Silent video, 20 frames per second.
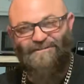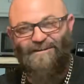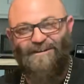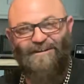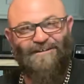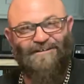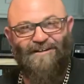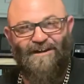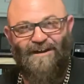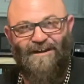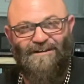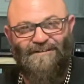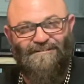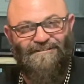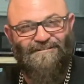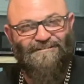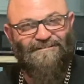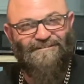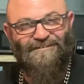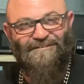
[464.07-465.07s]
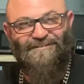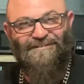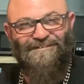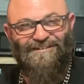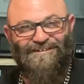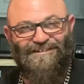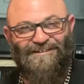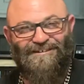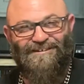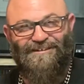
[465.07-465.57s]
like night.
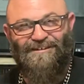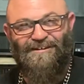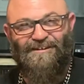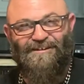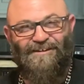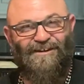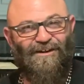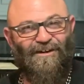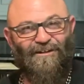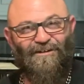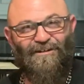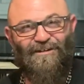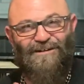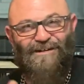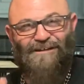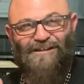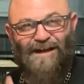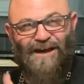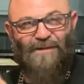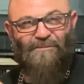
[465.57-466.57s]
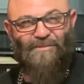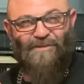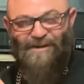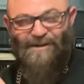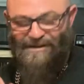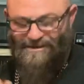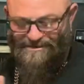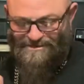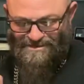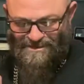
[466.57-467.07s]
You know, the
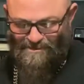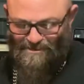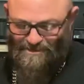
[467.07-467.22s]
operators are